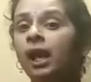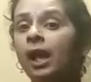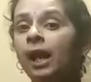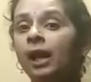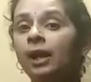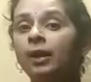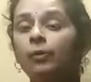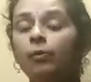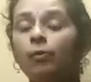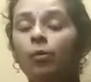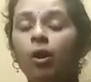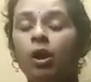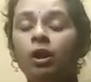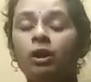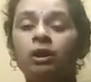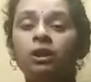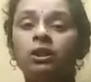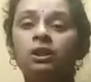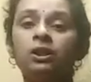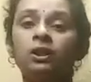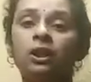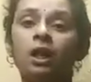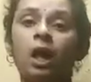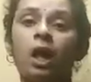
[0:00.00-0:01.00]
and
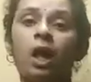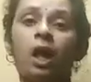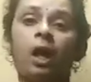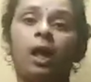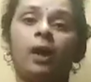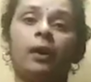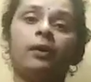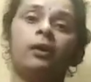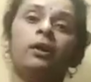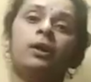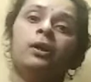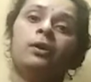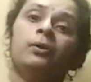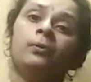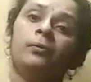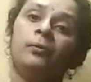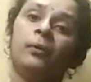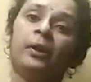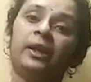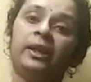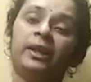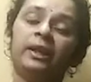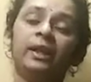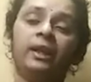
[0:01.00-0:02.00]
water are
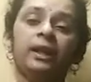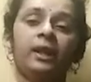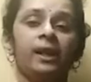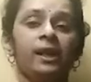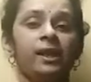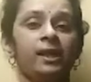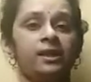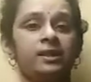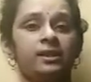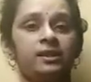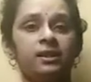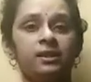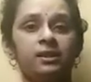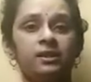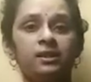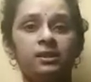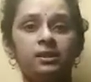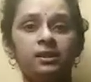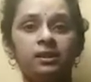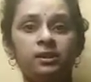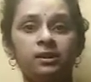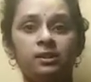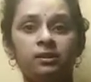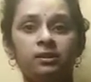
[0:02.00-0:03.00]
very
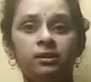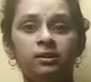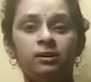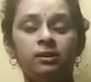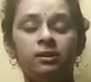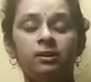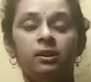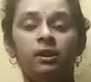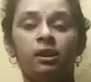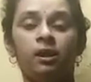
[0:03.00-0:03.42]
essential.